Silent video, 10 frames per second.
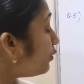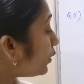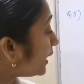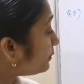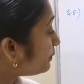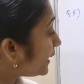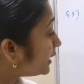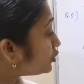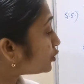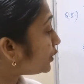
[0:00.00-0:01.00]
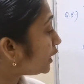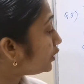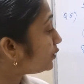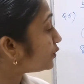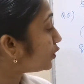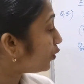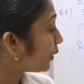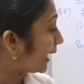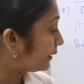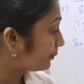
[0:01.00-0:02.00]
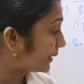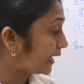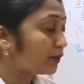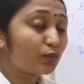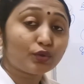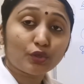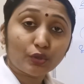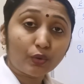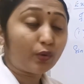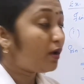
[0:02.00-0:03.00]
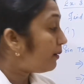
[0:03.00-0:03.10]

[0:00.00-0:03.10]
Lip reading: 1 by 2 into 1 by root 2